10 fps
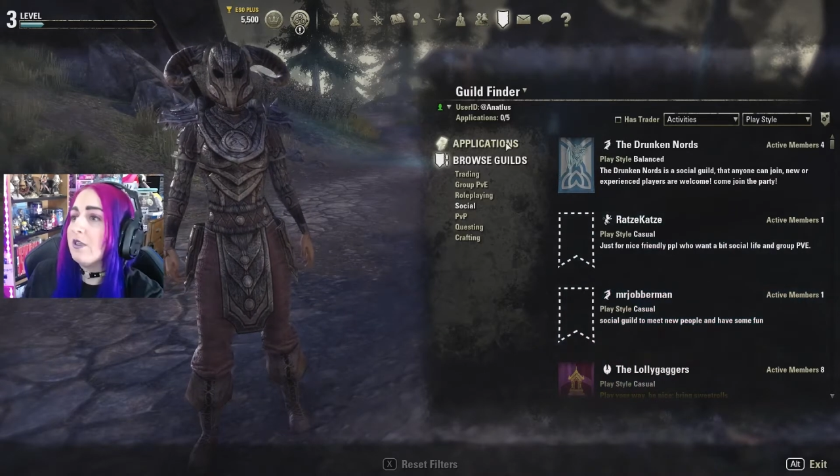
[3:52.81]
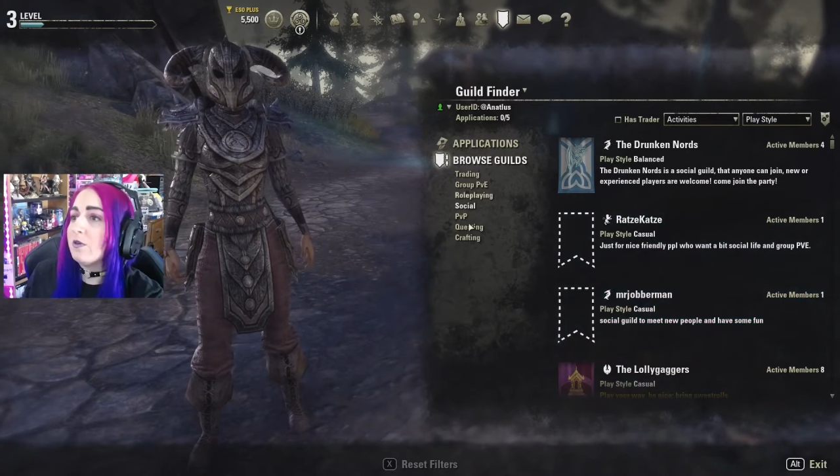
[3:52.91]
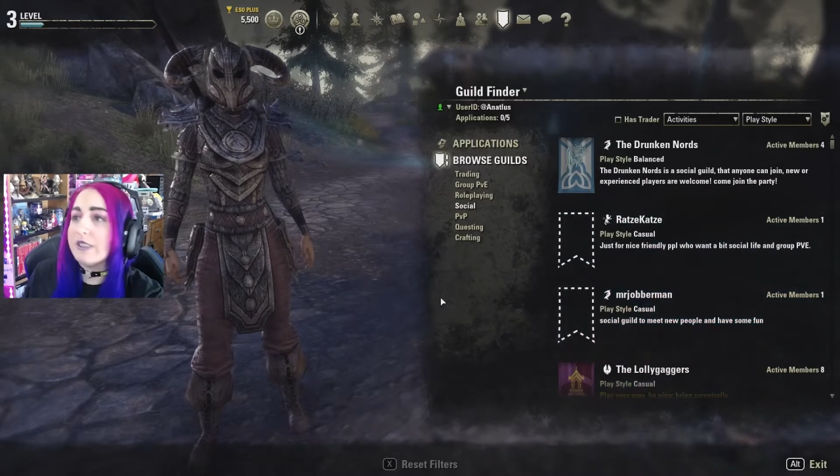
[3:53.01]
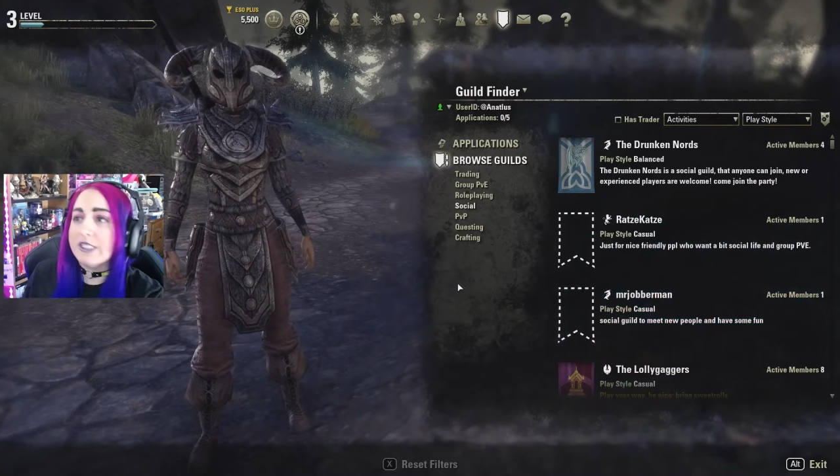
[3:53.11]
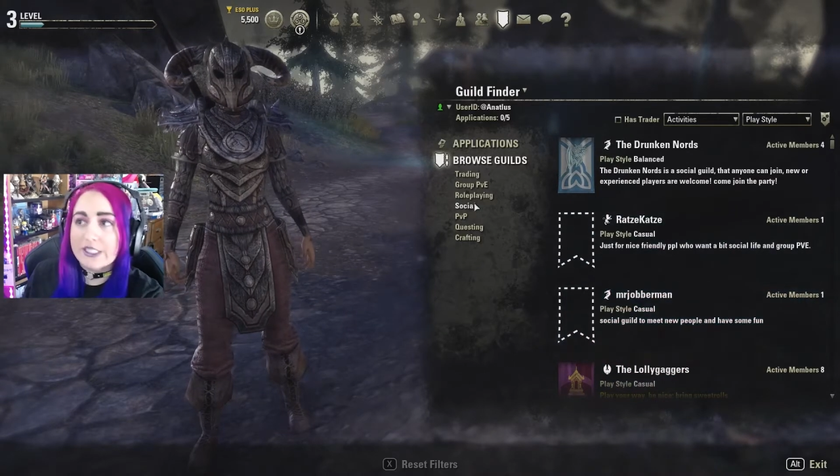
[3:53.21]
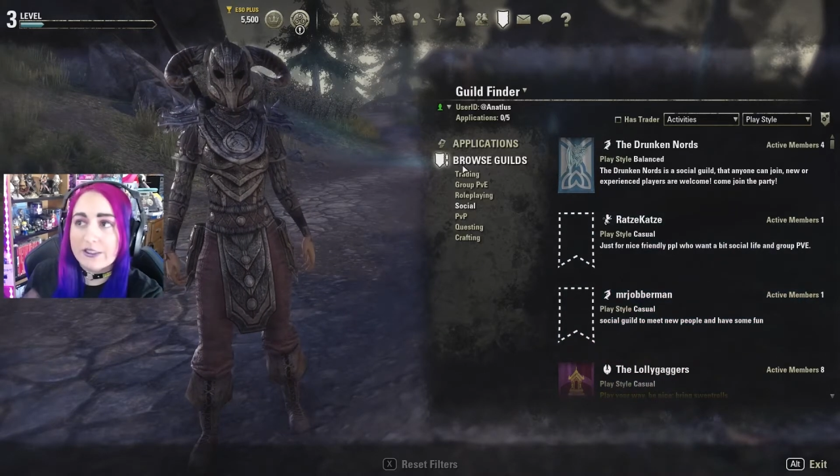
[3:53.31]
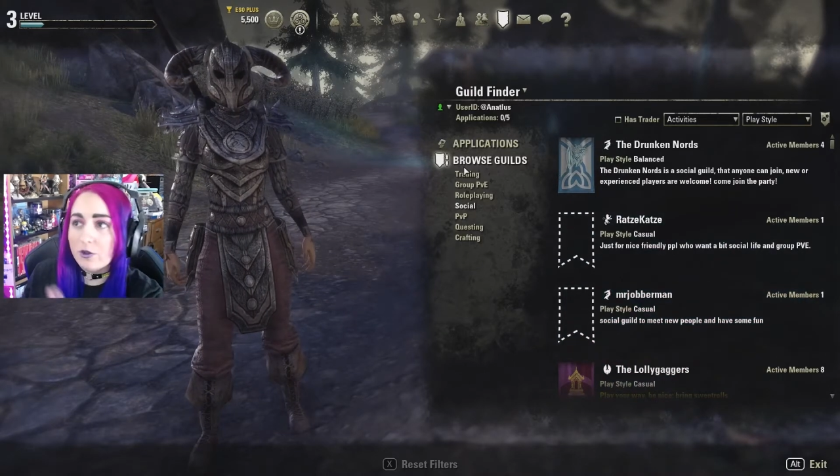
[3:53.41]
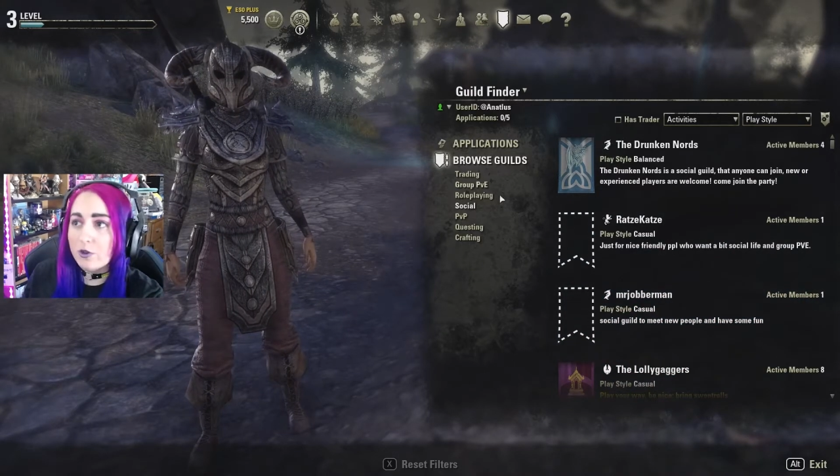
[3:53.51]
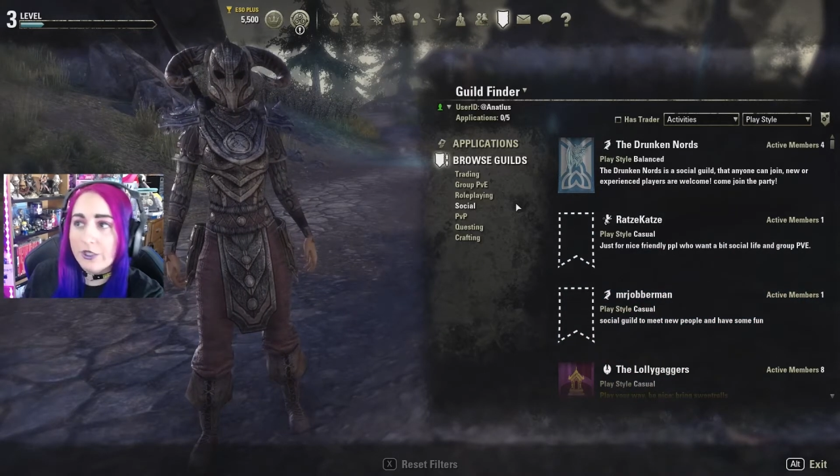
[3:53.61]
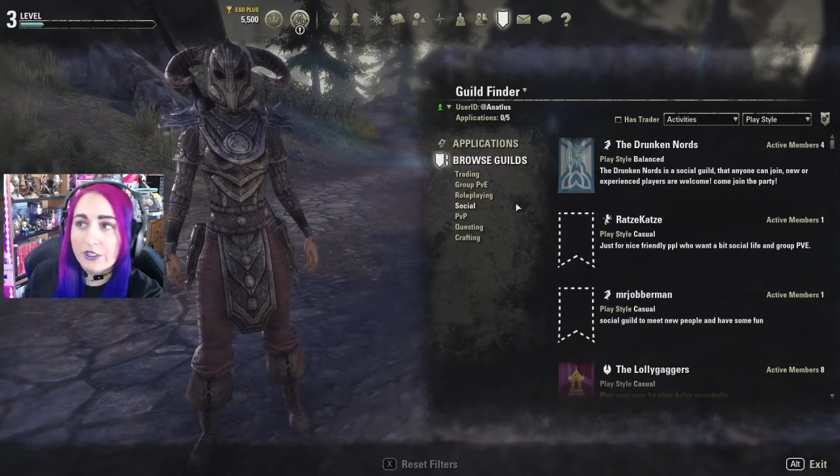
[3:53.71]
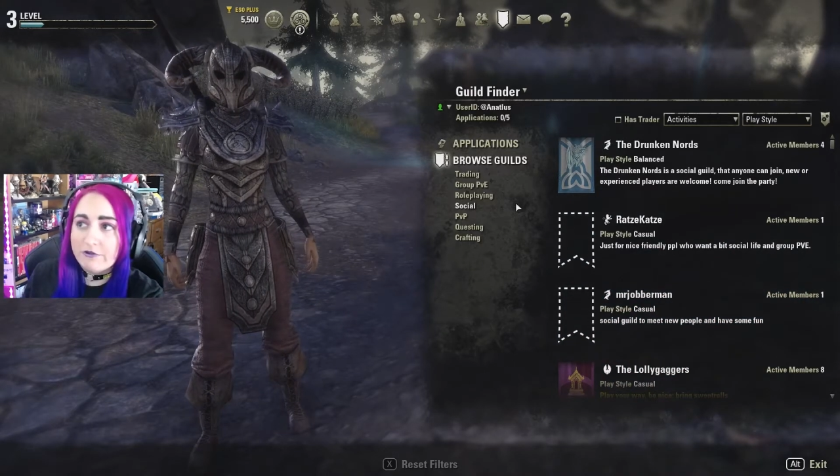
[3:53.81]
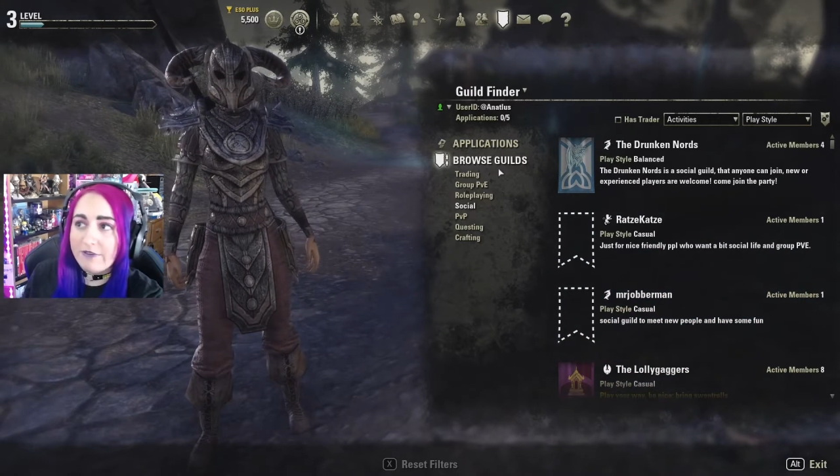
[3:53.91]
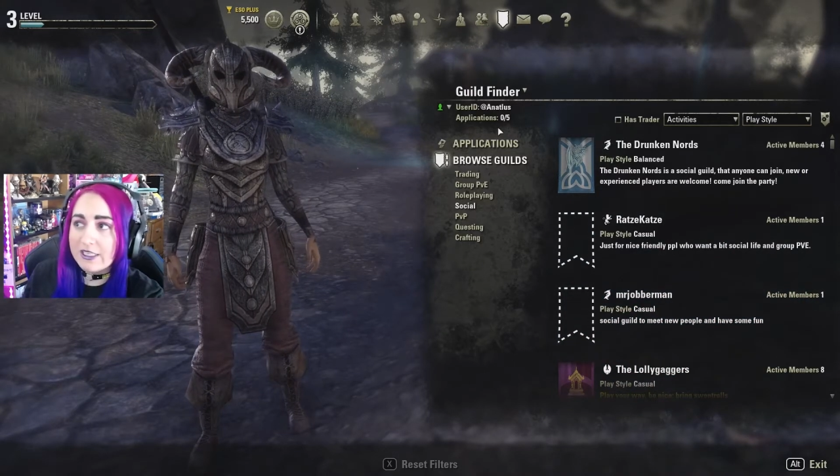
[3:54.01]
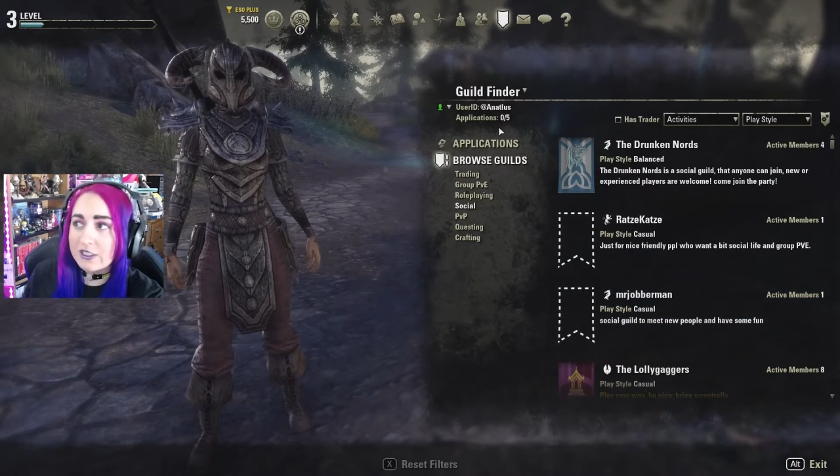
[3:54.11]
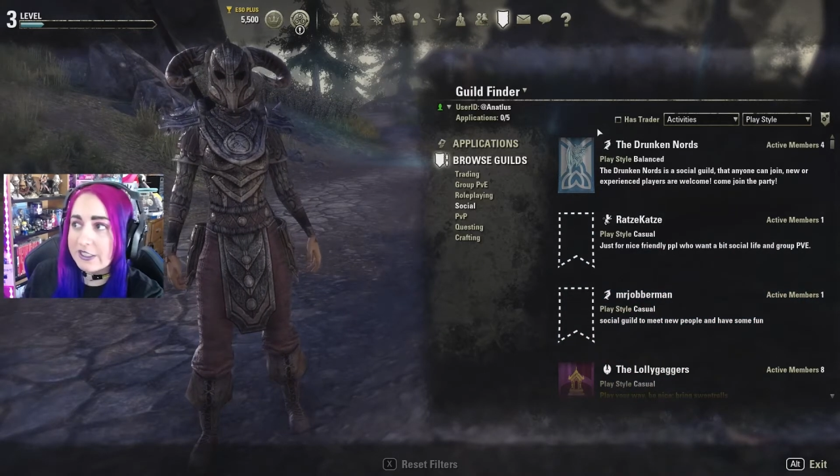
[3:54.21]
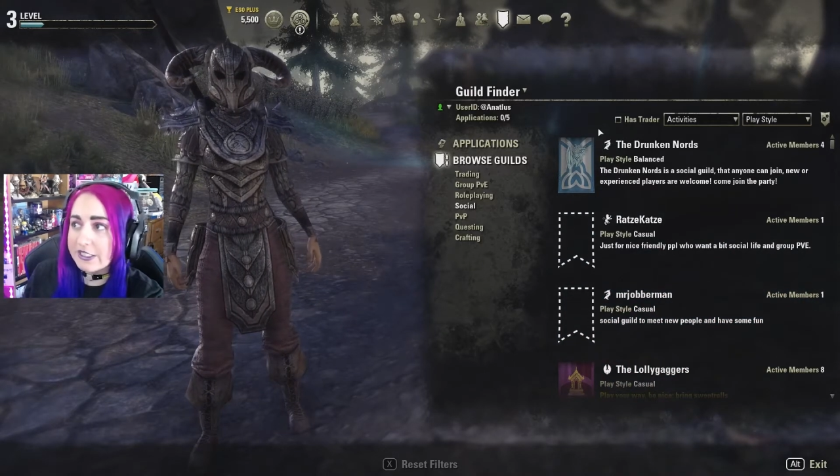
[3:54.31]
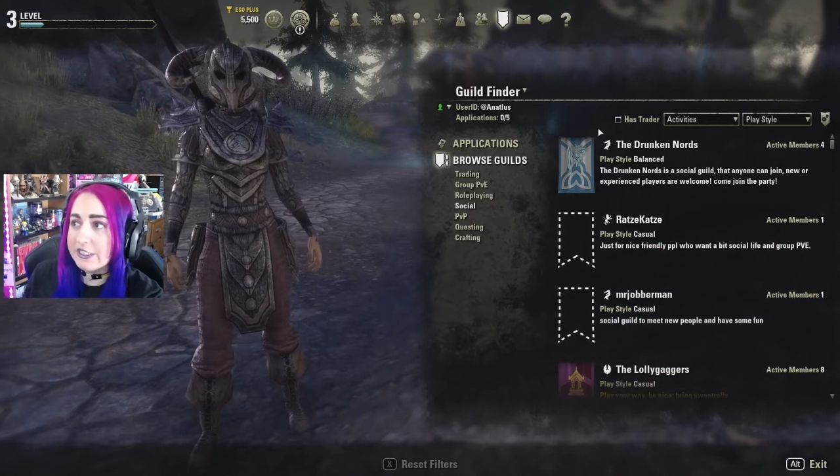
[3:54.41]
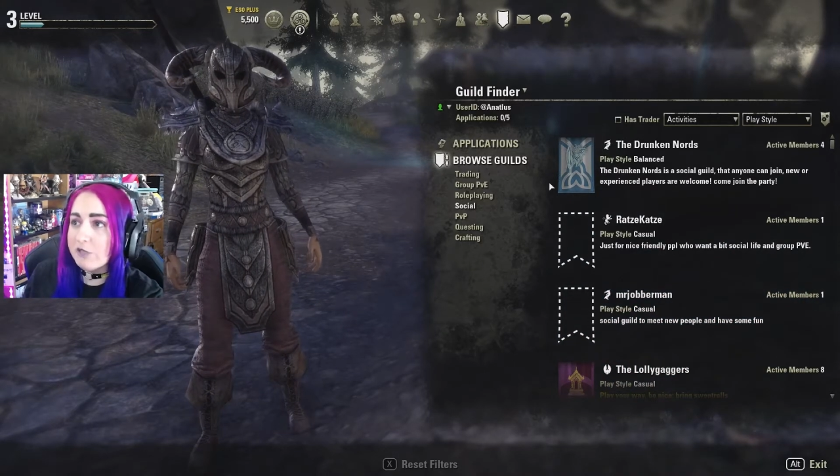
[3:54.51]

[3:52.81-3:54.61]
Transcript: with this whole guild finder system,